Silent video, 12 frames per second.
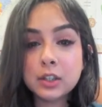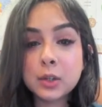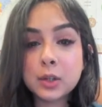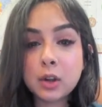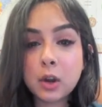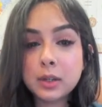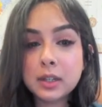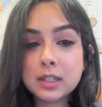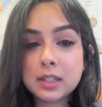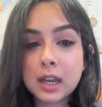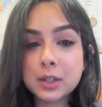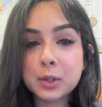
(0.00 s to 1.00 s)
"You can only
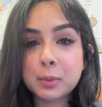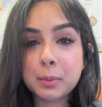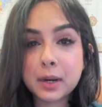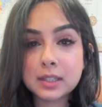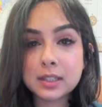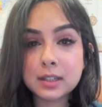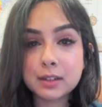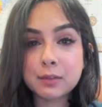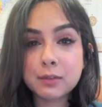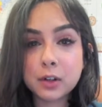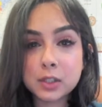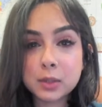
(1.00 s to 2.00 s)
attack your president,
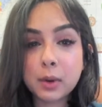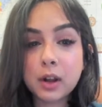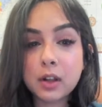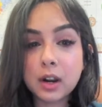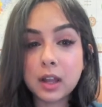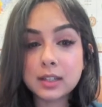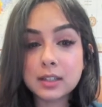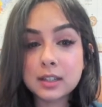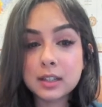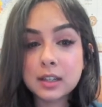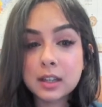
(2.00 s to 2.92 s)
François Hollande.